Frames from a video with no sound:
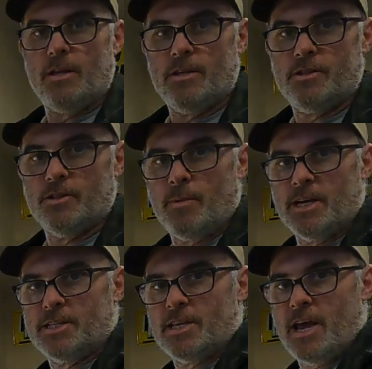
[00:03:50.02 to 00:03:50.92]
this is
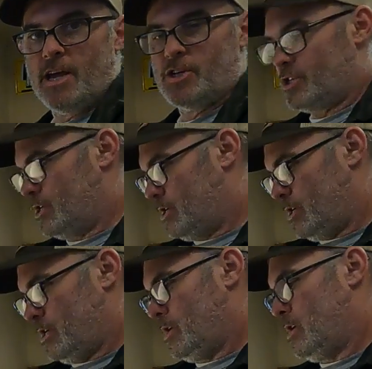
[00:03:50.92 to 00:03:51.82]
my stash
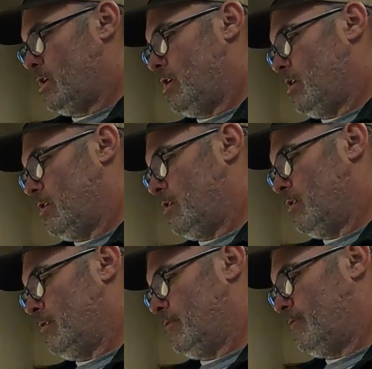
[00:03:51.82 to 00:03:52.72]

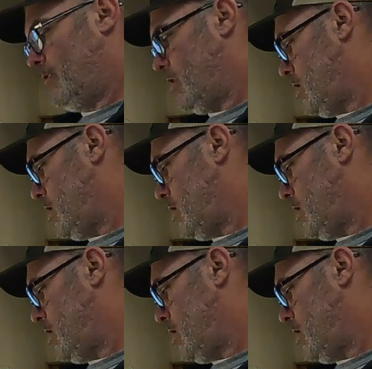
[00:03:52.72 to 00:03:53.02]
of